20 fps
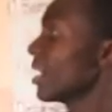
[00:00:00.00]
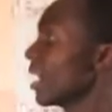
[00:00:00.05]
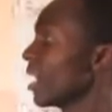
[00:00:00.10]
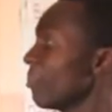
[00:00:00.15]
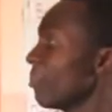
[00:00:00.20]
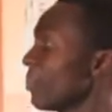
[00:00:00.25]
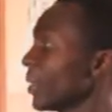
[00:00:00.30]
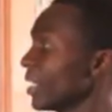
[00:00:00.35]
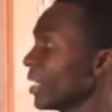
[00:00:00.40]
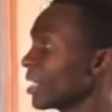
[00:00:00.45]

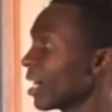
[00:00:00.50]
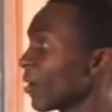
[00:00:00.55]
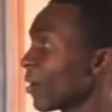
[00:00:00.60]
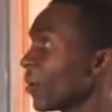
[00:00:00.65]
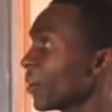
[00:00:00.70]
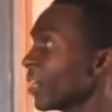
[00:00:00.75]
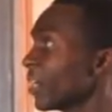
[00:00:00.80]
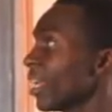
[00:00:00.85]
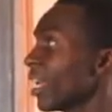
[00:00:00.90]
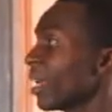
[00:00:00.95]
a
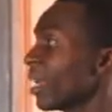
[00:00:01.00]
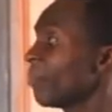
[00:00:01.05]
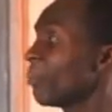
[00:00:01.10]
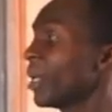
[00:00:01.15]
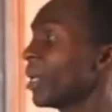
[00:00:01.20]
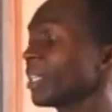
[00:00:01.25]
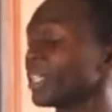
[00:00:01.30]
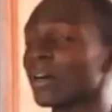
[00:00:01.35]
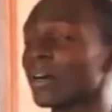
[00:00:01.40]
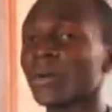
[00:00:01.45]
pentagon. A
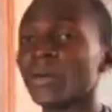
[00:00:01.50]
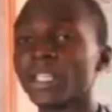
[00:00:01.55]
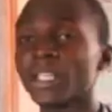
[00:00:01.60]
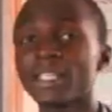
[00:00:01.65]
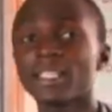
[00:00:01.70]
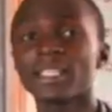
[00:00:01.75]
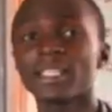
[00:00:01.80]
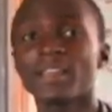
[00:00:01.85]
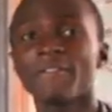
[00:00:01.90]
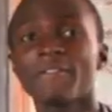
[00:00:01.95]
pentagon
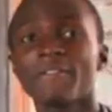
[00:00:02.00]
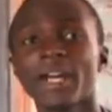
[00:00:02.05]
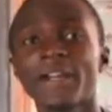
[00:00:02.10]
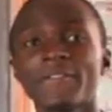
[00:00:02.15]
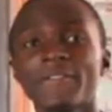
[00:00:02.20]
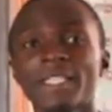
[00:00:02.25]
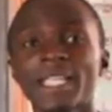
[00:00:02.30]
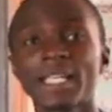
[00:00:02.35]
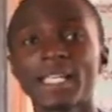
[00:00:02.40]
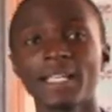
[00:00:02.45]
is a
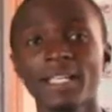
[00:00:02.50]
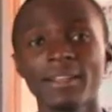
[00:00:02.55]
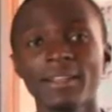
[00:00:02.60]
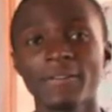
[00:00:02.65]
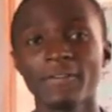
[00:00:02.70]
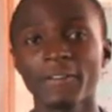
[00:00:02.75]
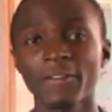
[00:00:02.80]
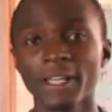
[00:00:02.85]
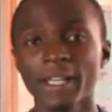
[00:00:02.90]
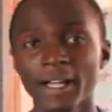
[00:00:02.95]

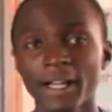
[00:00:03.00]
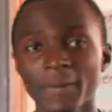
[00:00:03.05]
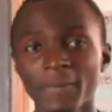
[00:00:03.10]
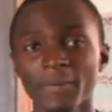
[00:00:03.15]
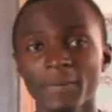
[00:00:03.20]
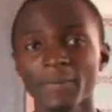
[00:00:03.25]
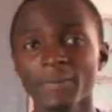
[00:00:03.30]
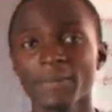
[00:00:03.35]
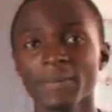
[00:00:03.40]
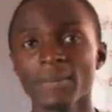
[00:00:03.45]
5-sided figure,
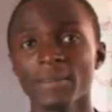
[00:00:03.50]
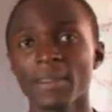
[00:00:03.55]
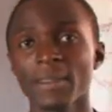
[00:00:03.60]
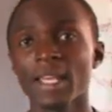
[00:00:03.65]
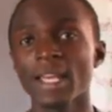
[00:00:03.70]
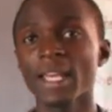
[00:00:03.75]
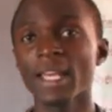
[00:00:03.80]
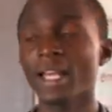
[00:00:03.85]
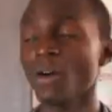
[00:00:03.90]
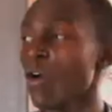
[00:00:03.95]

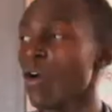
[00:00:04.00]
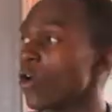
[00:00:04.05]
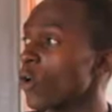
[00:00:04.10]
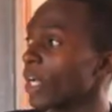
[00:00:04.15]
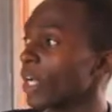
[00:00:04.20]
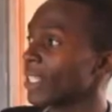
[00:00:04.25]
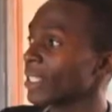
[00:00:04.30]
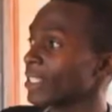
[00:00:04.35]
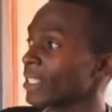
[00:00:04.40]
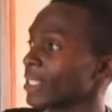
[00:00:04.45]

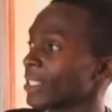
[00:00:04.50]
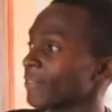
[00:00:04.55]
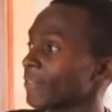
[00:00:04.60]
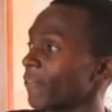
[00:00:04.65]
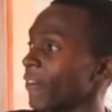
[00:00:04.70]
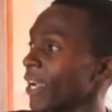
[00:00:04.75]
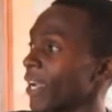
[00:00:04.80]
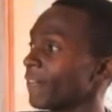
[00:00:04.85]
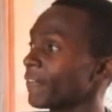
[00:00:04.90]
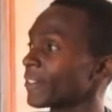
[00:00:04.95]
or a
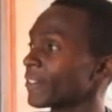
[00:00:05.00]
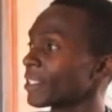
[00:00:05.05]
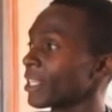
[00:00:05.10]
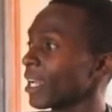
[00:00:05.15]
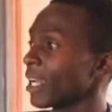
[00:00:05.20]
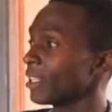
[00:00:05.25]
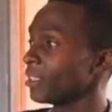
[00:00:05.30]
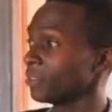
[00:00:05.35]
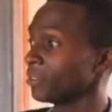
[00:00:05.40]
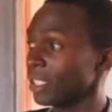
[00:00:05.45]

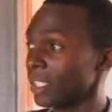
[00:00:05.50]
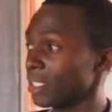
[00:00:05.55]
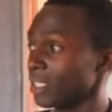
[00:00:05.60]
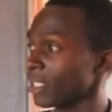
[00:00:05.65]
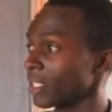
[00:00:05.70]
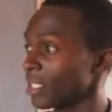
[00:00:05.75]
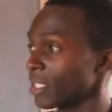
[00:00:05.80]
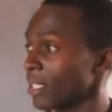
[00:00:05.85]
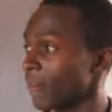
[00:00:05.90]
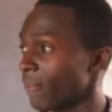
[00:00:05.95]
5-sided, yes,
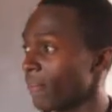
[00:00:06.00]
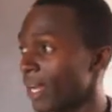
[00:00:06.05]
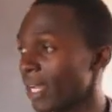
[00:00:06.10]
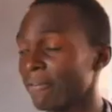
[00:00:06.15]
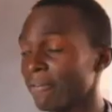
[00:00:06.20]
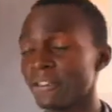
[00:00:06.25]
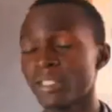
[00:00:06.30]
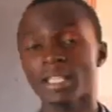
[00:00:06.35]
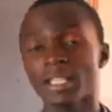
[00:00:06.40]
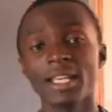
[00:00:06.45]
it's a
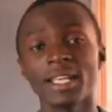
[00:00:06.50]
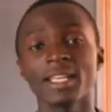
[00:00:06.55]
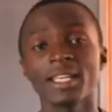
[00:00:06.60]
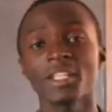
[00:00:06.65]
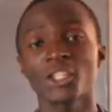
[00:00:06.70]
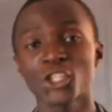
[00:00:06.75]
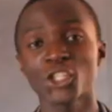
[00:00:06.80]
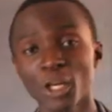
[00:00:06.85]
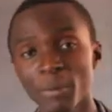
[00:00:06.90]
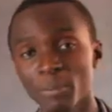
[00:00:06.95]

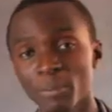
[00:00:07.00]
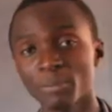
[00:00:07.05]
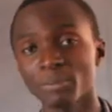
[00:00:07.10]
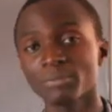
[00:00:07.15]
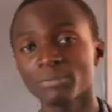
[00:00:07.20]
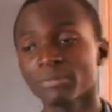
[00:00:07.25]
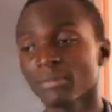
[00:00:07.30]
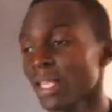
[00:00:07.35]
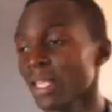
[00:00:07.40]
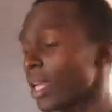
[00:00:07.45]
5-sided shape.
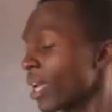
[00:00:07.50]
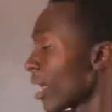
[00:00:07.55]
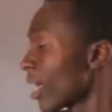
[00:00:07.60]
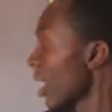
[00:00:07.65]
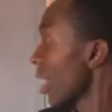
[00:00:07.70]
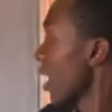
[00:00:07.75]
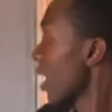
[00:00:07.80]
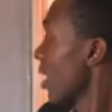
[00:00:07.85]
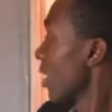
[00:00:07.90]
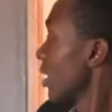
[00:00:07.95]

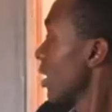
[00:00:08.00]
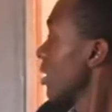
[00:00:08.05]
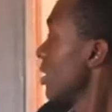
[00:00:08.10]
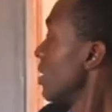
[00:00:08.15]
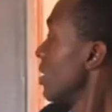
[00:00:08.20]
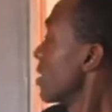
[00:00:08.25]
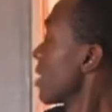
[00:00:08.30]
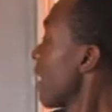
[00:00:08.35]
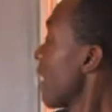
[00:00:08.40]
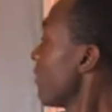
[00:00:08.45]

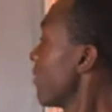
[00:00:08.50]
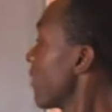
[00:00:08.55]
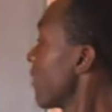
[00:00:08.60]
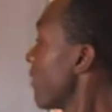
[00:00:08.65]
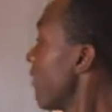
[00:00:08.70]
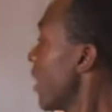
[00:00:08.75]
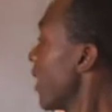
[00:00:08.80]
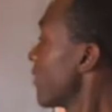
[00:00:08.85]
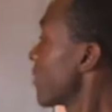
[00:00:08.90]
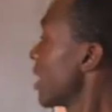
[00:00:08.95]
It is
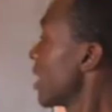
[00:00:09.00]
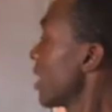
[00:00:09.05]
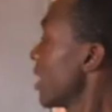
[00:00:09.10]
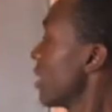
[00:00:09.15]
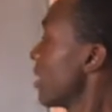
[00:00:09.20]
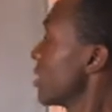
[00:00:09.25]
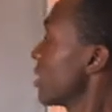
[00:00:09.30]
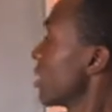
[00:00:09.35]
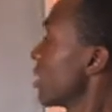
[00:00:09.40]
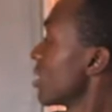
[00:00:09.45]
having 5
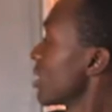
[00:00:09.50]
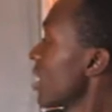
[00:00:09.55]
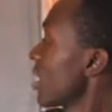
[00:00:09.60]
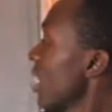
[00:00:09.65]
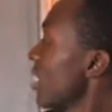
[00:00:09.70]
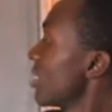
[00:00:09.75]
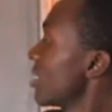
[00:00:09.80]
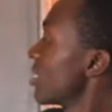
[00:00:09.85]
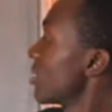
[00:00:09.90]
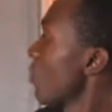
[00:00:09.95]

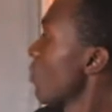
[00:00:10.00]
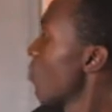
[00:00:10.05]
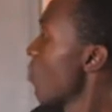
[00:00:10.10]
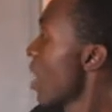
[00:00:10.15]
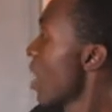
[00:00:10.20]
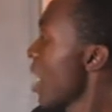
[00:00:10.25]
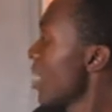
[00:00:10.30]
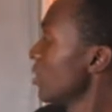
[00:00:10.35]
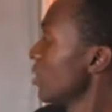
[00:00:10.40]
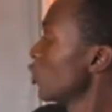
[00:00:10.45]
sides,
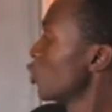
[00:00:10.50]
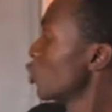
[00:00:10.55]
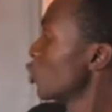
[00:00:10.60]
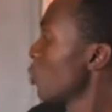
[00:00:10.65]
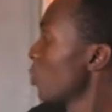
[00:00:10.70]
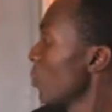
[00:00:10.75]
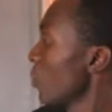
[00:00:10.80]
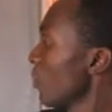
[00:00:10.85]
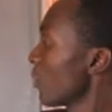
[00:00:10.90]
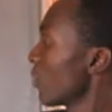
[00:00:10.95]
1,